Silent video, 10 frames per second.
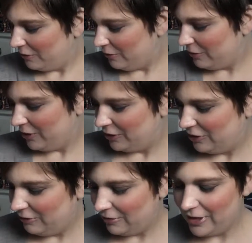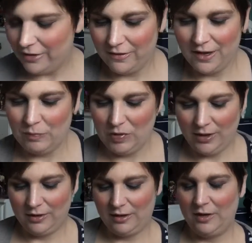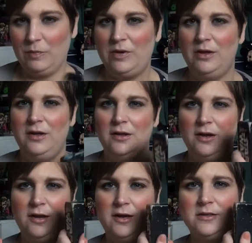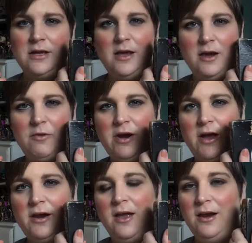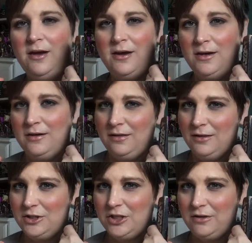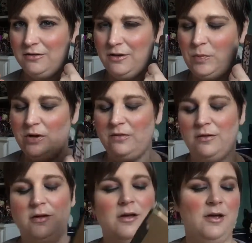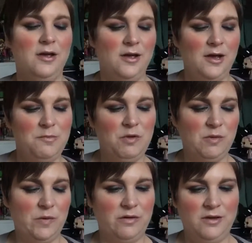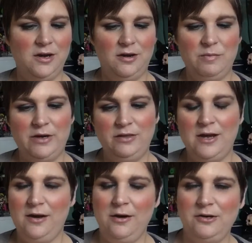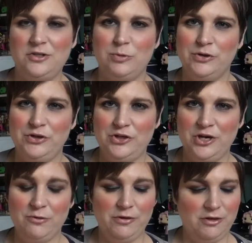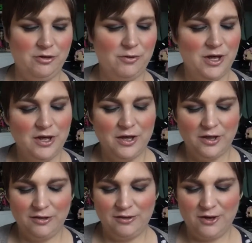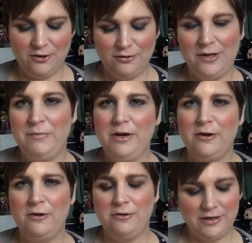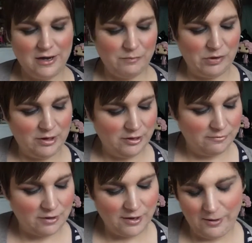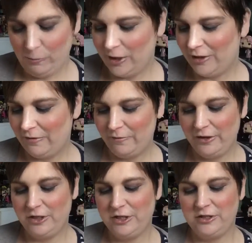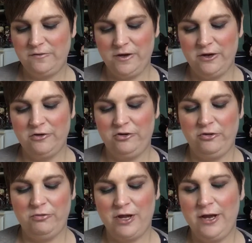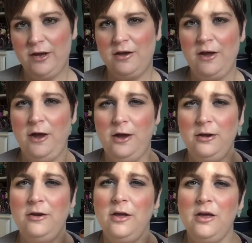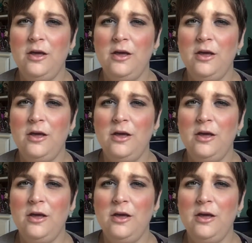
those are the two things I picked up. I got the hammerhead and I got the jigsaw puzzle. I'm super excited about that and I just wanted to share with you. So let me know down below uh, what vintage figures you like and